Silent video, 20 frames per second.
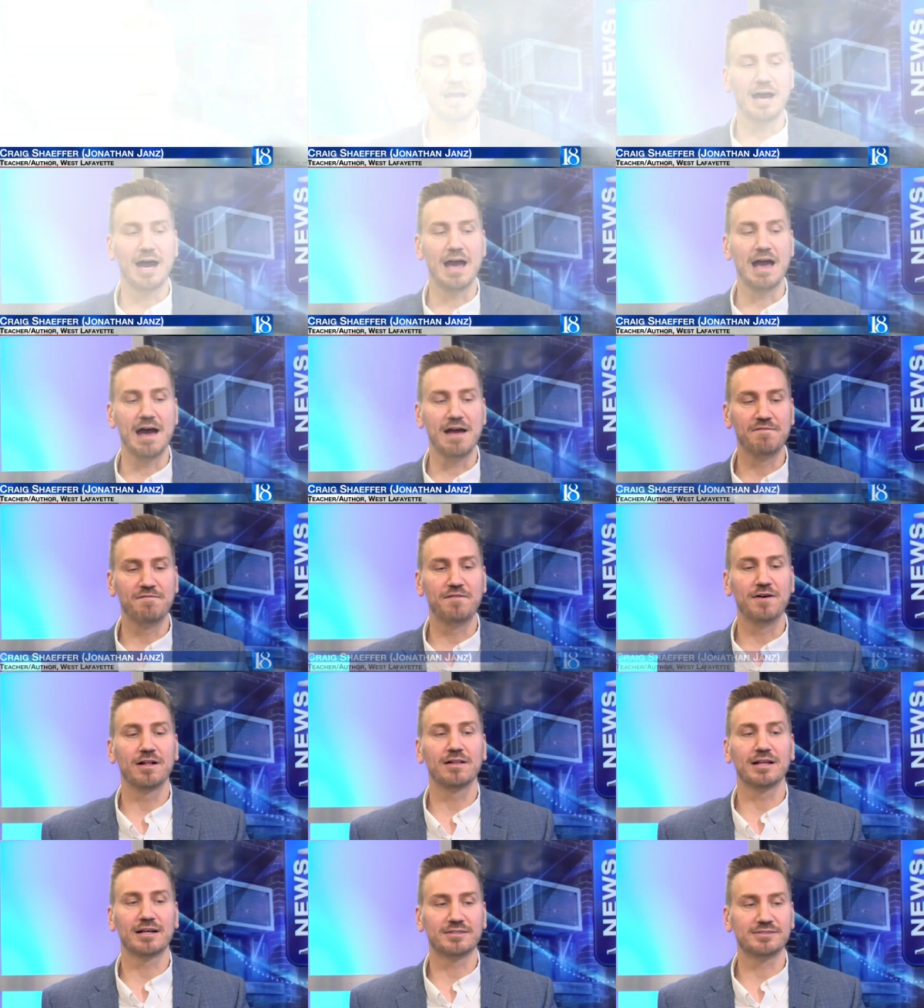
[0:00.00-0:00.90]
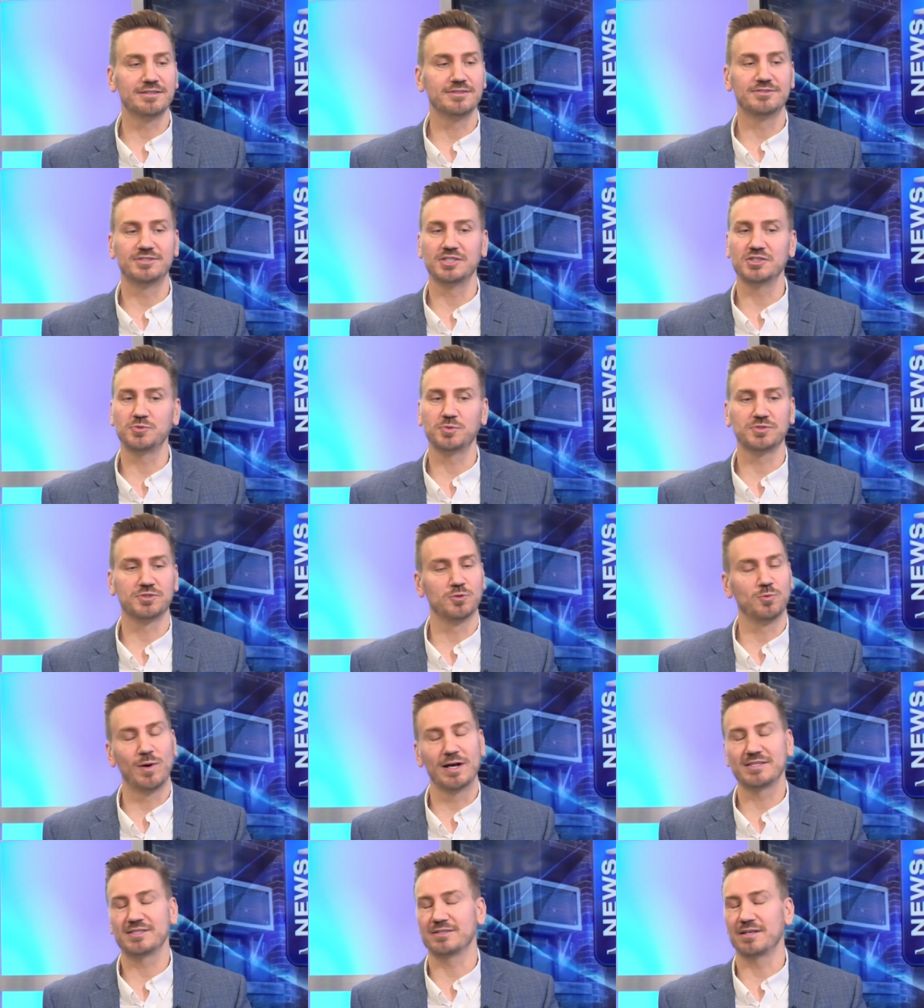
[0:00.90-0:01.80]
I, I, felt like since this was a
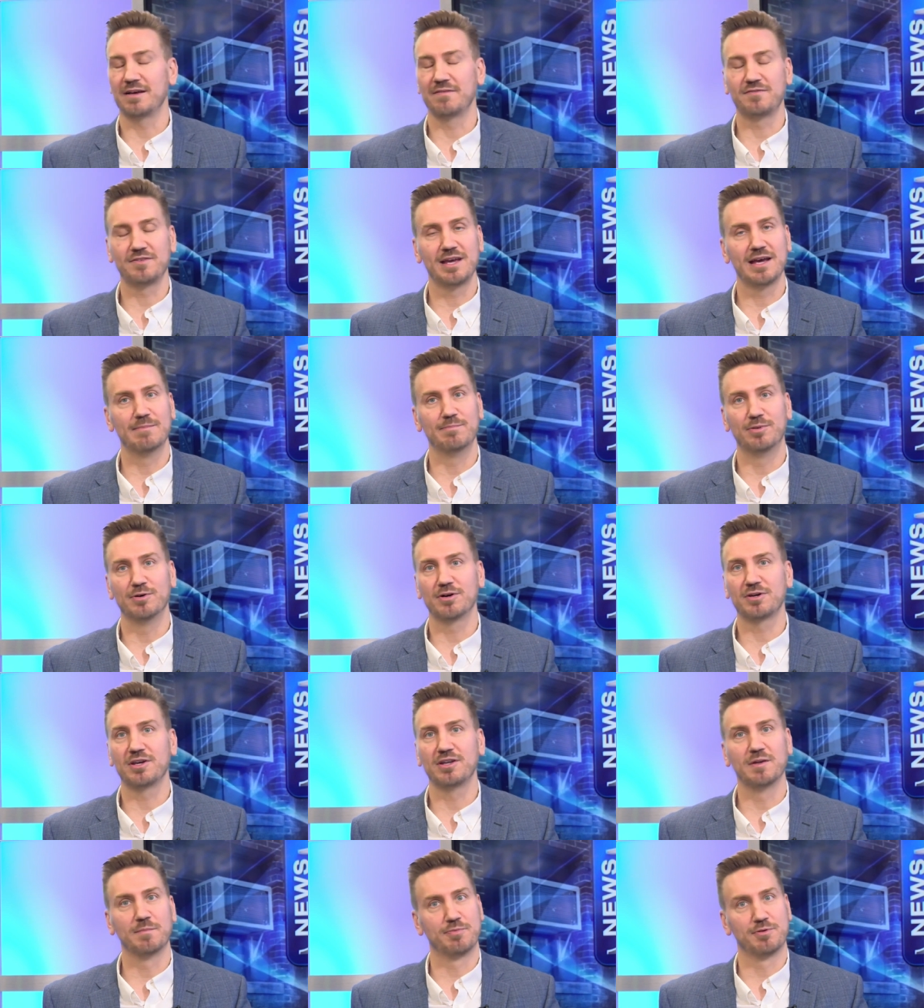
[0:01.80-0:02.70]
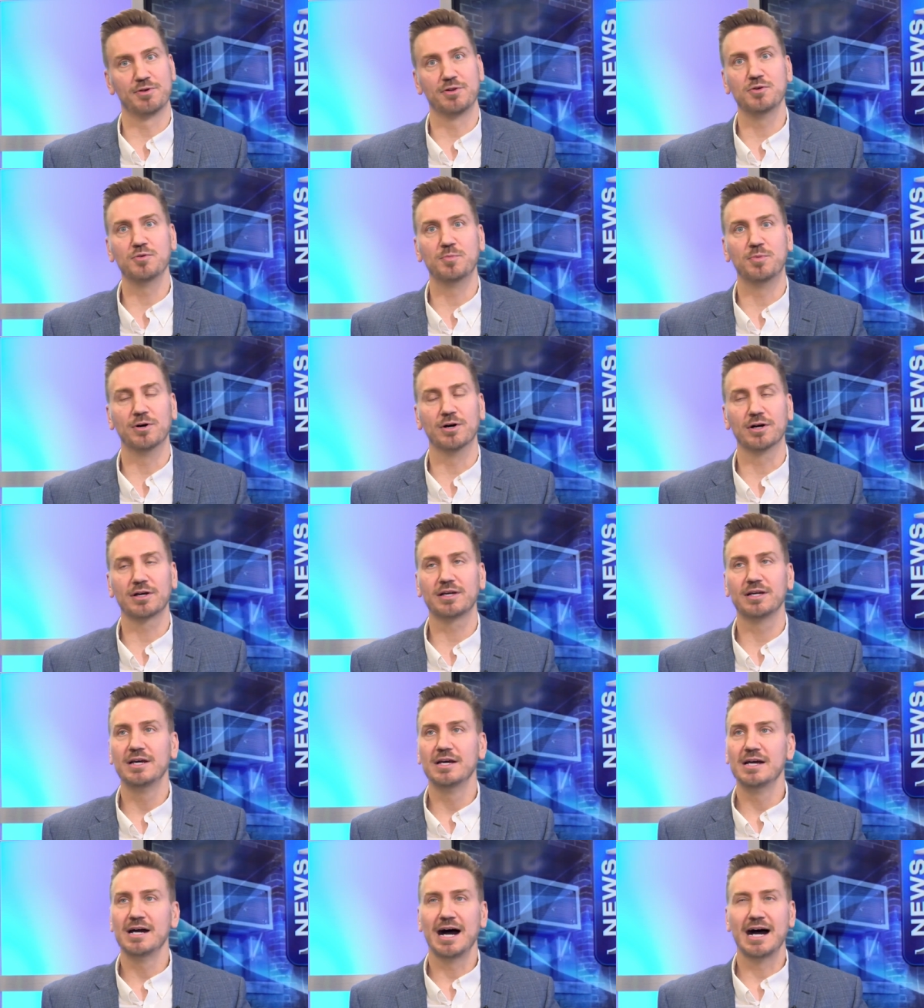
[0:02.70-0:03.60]
West Lafayette book and a Purdue book,
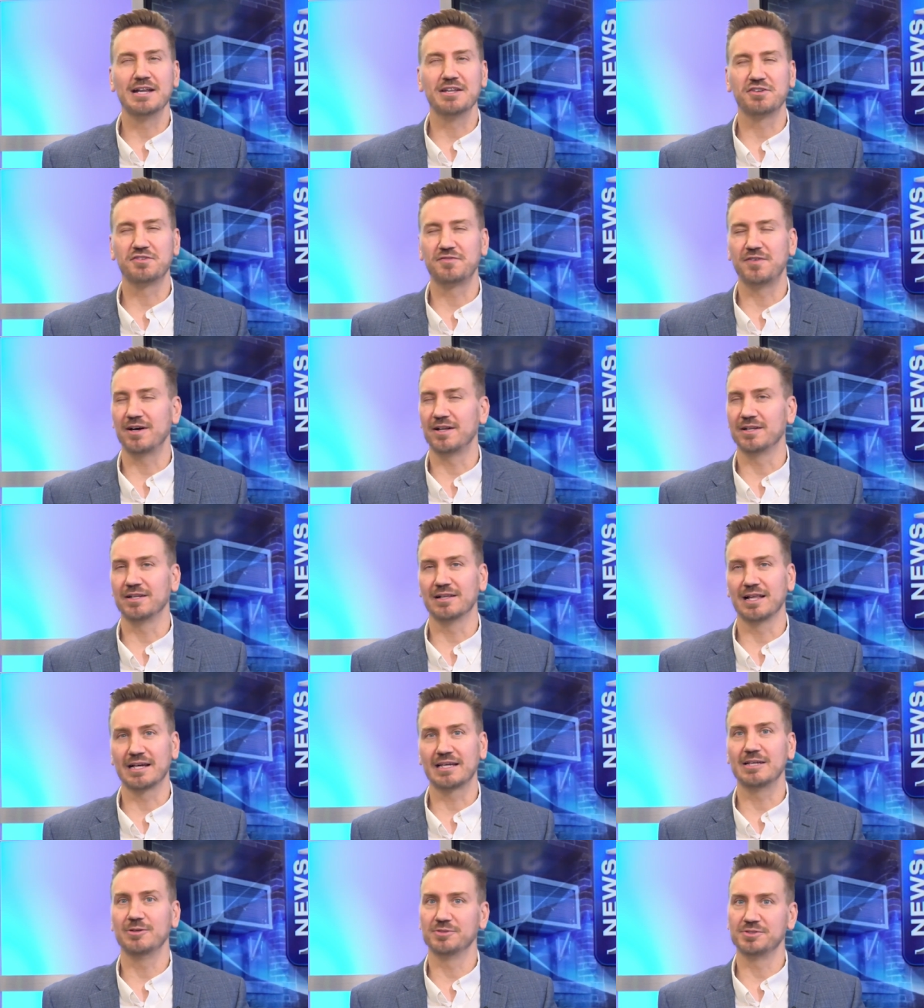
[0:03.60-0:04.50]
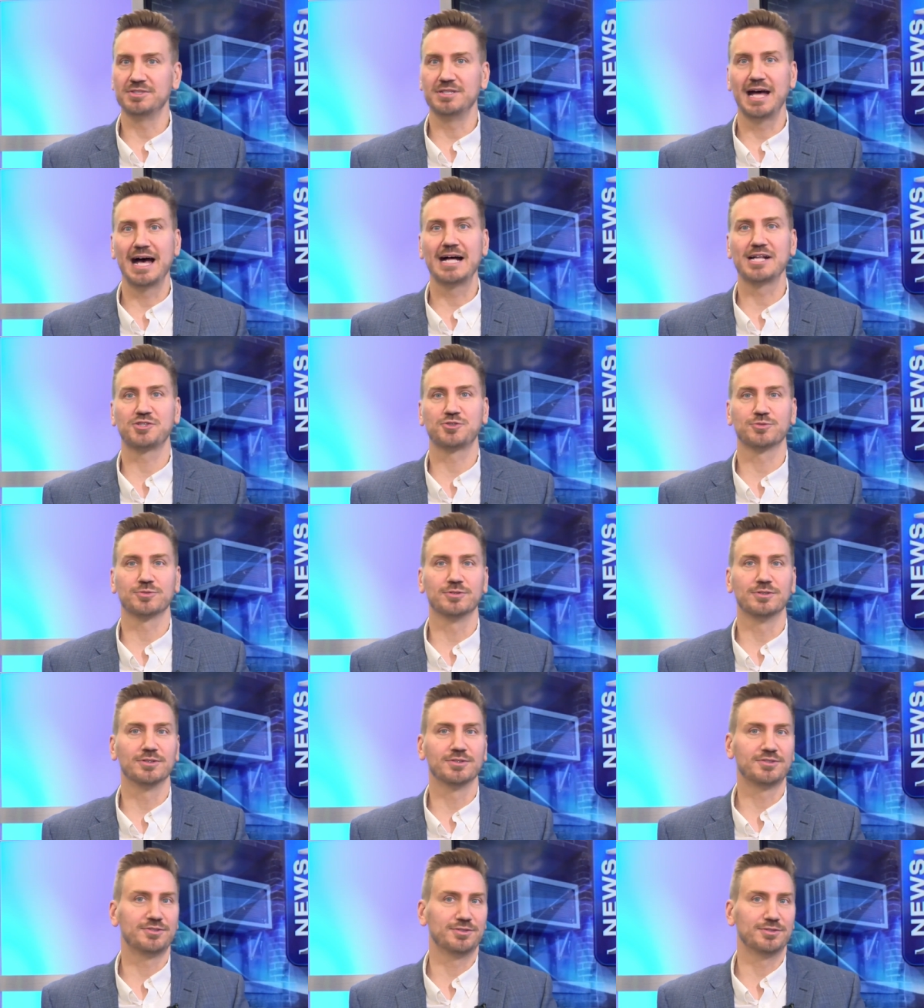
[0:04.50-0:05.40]
I just felt it like it was
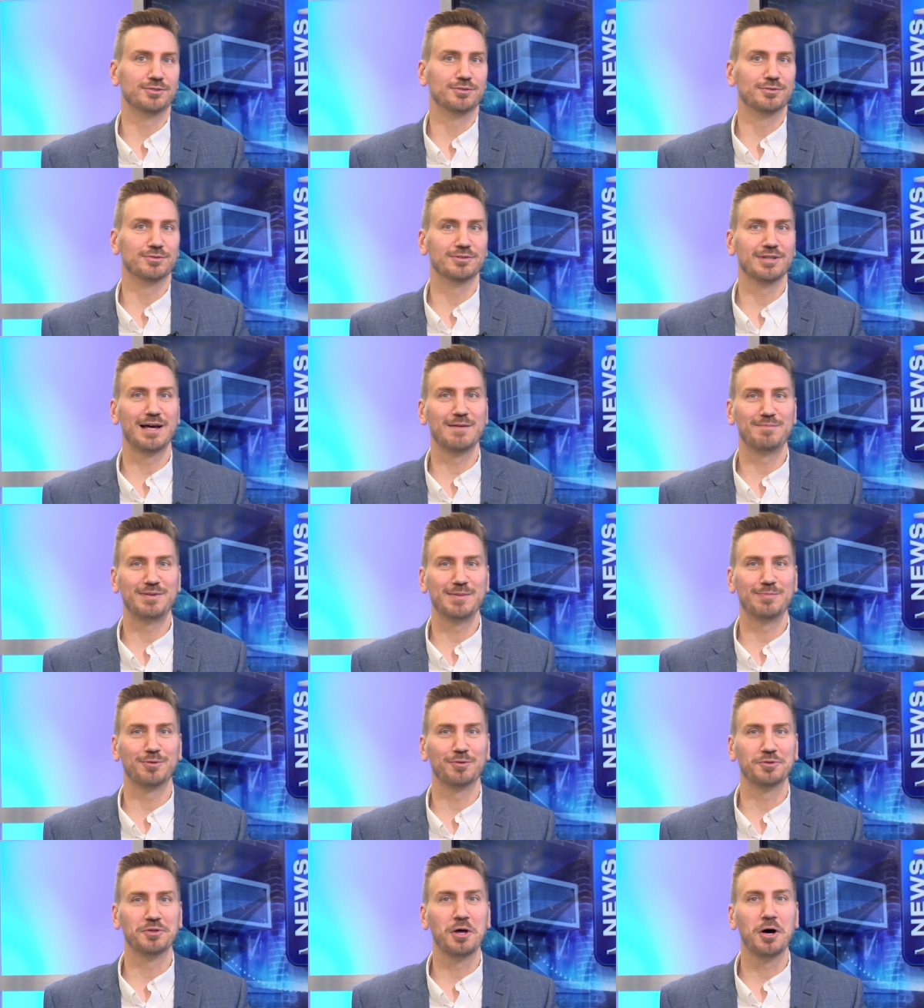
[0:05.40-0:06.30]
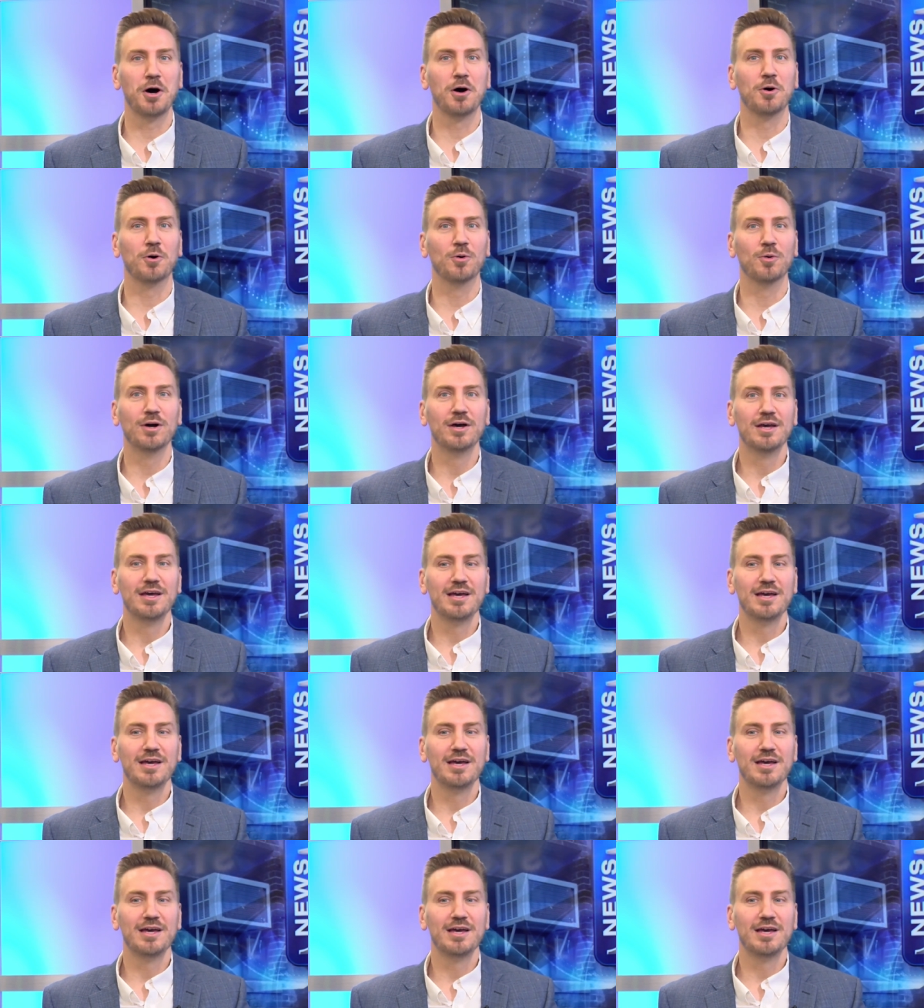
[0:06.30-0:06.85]
natural to let people know.